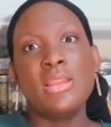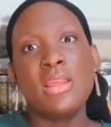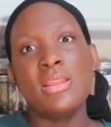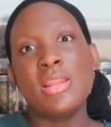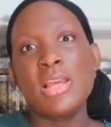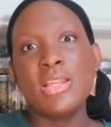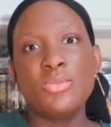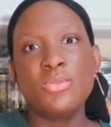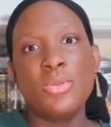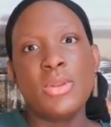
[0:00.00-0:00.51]

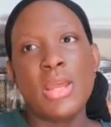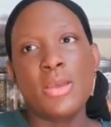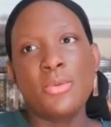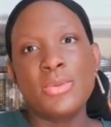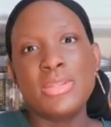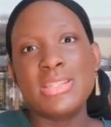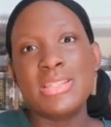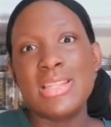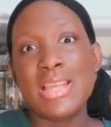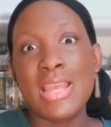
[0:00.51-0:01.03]
Then that's when
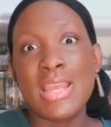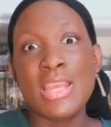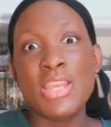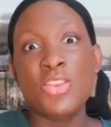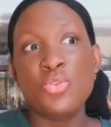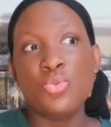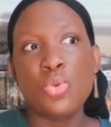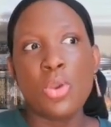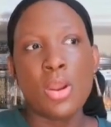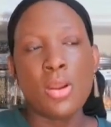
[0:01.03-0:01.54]
I would say
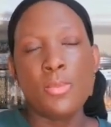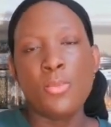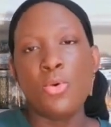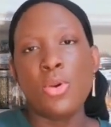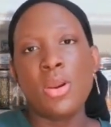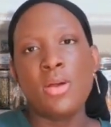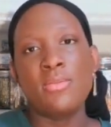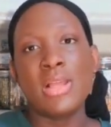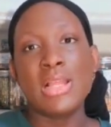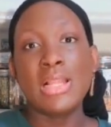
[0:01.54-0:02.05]
you are
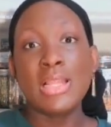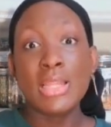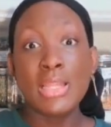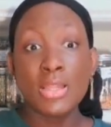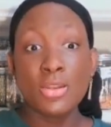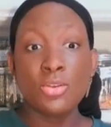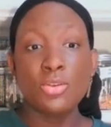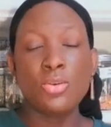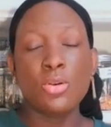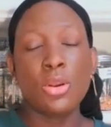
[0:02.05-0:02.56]
more of a
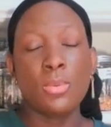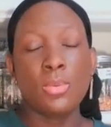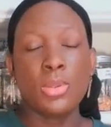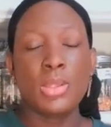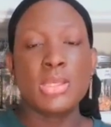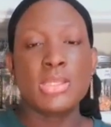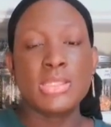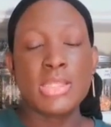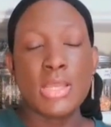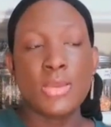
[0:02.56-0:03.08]
clinical
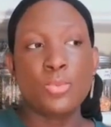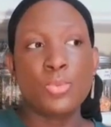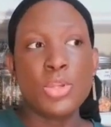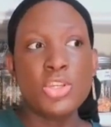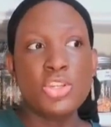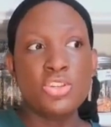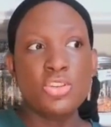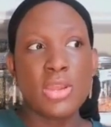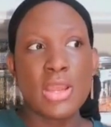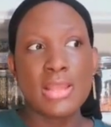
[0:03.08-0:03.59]
herbalist. And
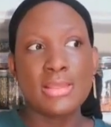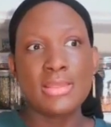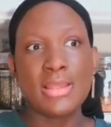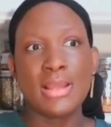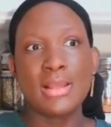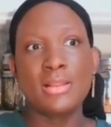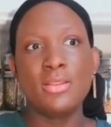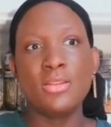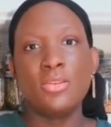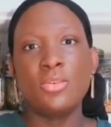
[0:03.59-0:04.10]
once you're at
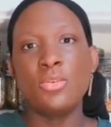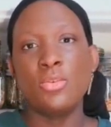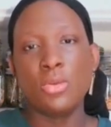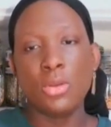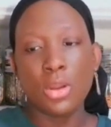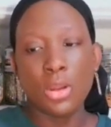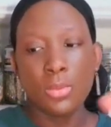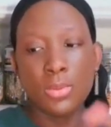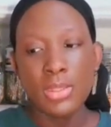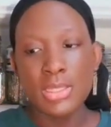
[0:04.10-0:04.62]
that
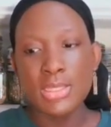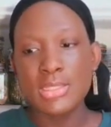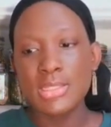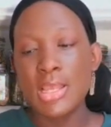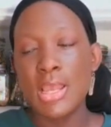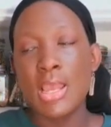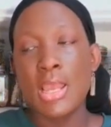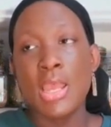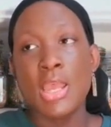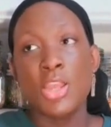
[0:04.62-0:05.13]
clinical
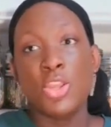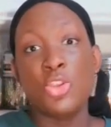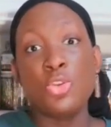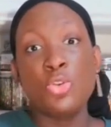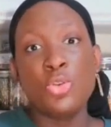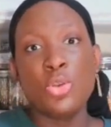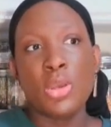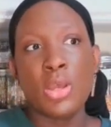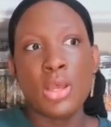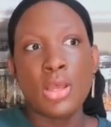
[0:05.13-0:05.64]
herbalist,
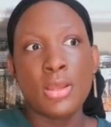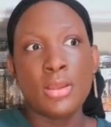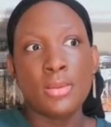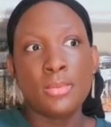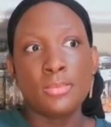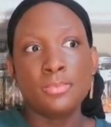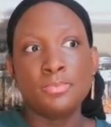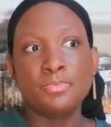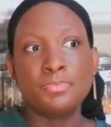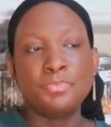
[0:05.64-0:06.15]
you,
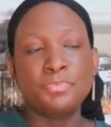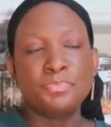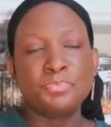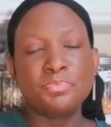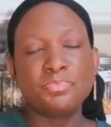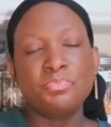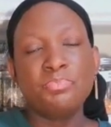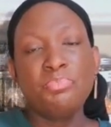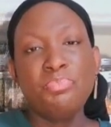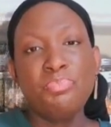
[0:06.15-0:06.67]
um,
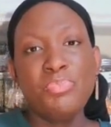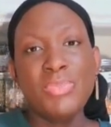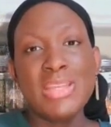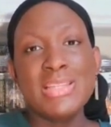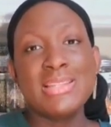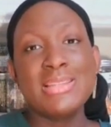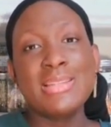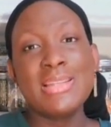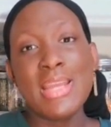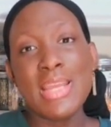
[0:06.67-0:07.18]

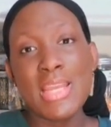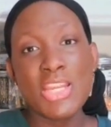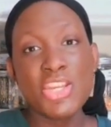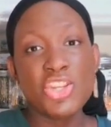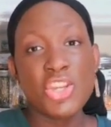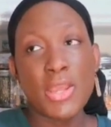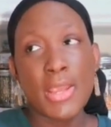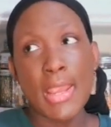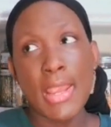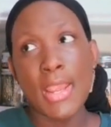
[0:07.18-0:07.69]

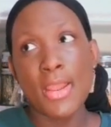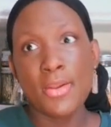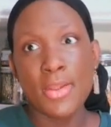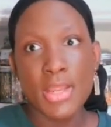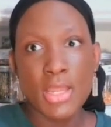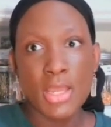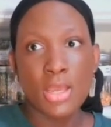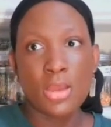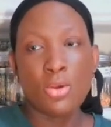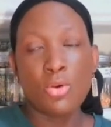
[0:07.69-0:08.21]
stage,
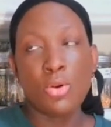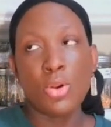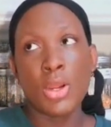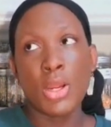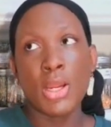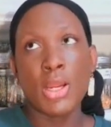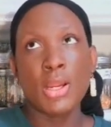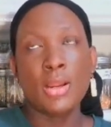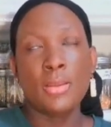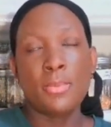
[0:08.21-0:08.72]
area,
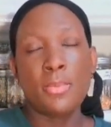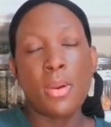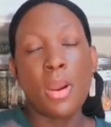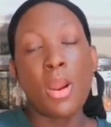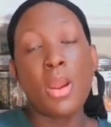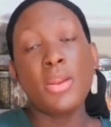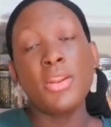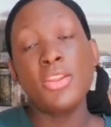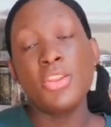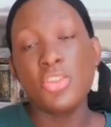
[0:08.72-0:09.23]
or
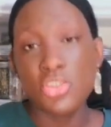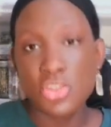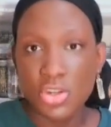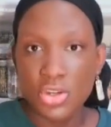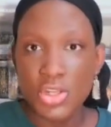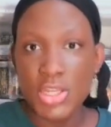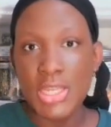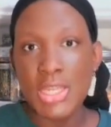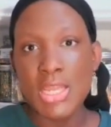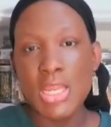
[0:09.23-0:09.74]
part of your
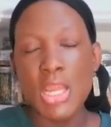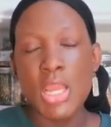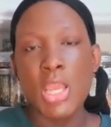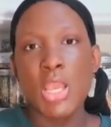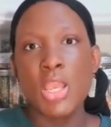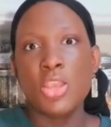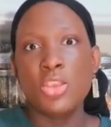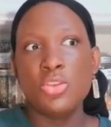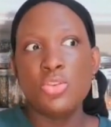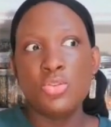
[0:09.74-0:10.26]
journey,
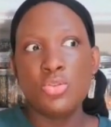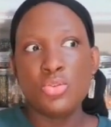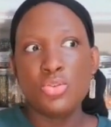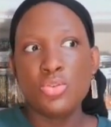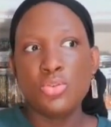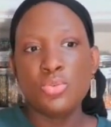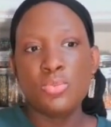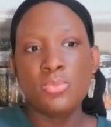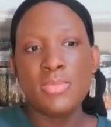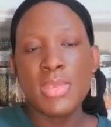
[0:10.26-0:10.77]

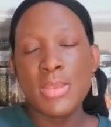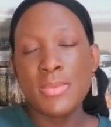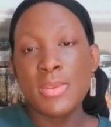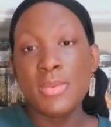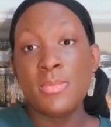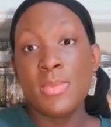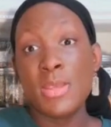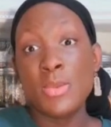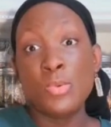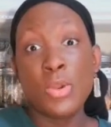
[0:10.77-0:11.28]
you'll
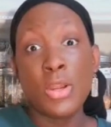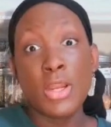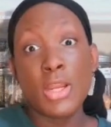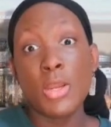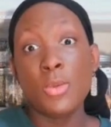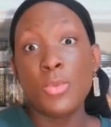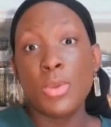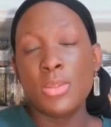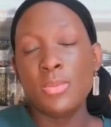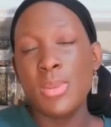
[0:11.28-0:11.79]
maybe be
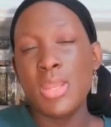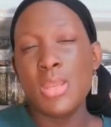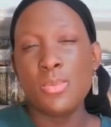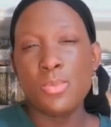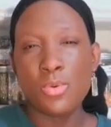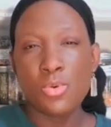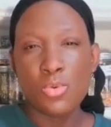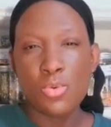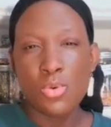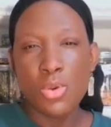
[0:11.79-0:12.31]
working with
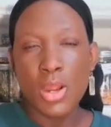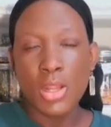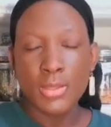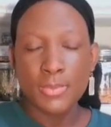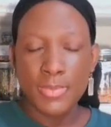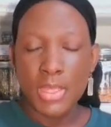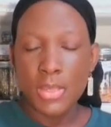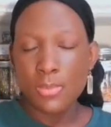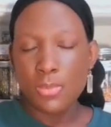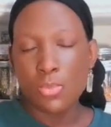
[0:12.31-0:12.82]
people who are a
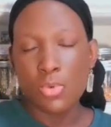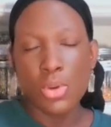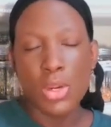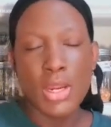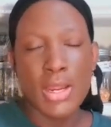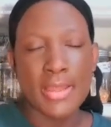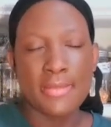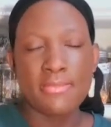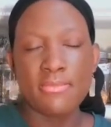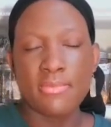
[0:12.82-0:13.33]
bit more
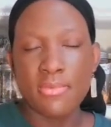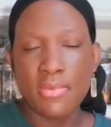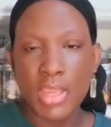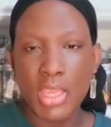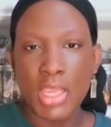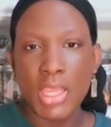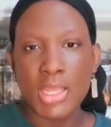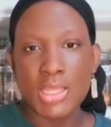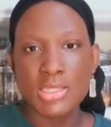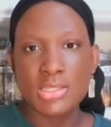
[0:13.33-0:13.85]

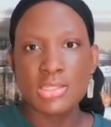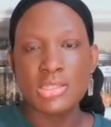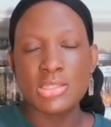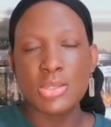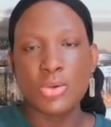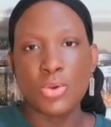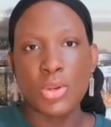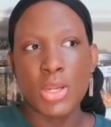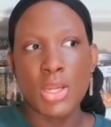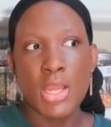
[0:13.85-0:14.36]
advanced,
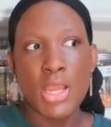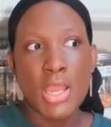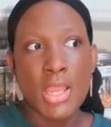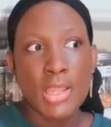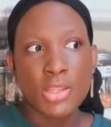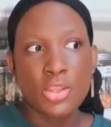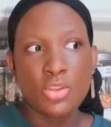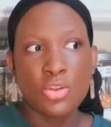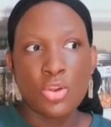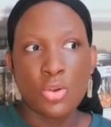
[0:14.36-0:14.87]
or,
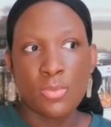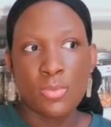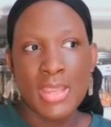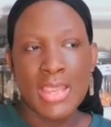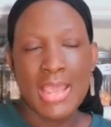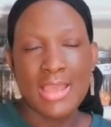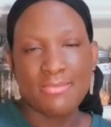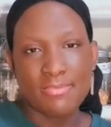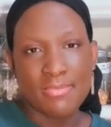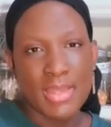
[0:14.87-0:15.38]
you know, may
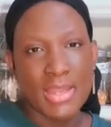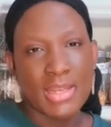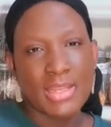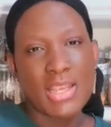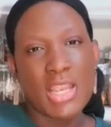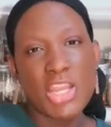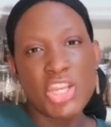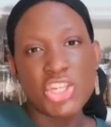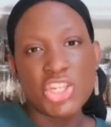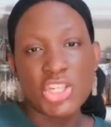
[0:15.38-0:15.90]
have
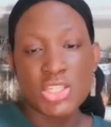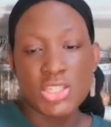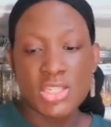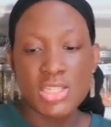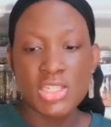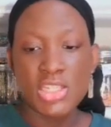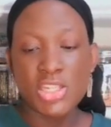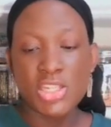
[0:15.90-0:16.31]
medications